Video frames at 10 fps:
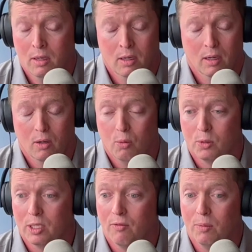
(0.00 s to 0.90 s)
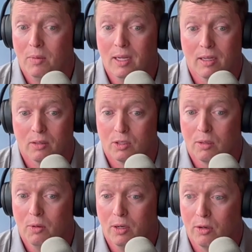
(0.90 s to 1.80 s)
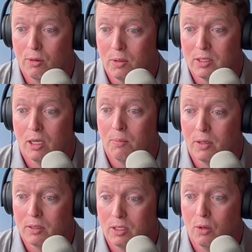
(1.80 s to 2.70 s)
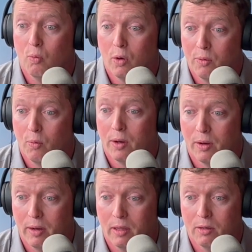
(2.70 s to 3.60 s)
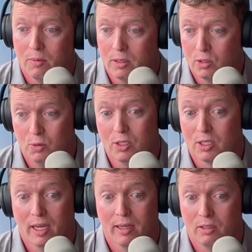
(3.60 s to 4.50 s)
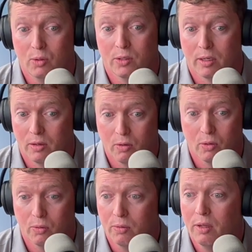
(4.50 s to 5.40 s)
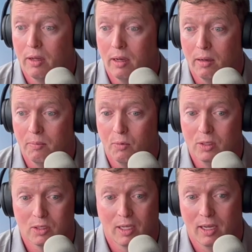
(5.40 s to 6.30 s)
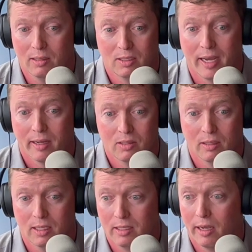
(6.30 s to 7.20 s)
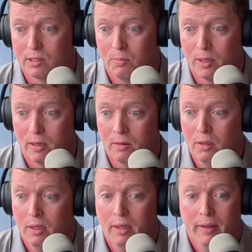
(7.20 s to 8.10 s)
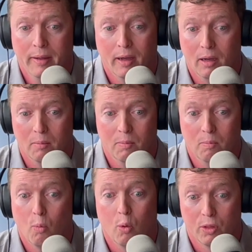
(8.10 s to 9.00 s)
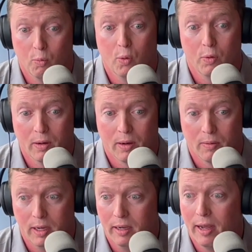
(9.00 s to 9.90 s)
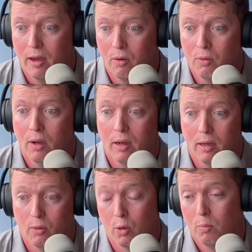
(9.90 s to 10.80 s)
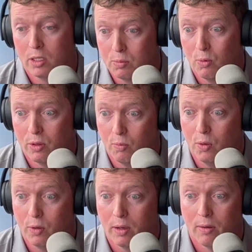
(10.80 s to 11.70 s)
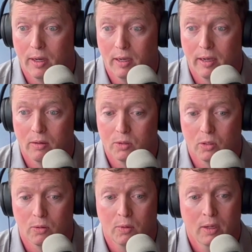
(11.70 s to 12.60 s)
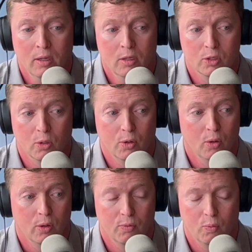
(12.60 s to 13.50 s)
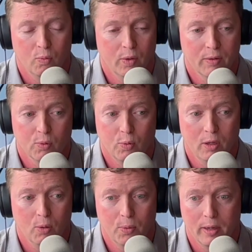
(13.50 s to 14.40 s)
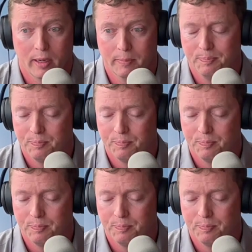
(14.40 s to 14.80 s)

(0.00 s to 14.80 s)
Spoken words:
Almost every meeting there's a community group that's helping us out one way or another, because we just can't do it on our own. We just can't tax that taxpayer more than what we are right now, or much more than what we are right now. So no, whenever we open a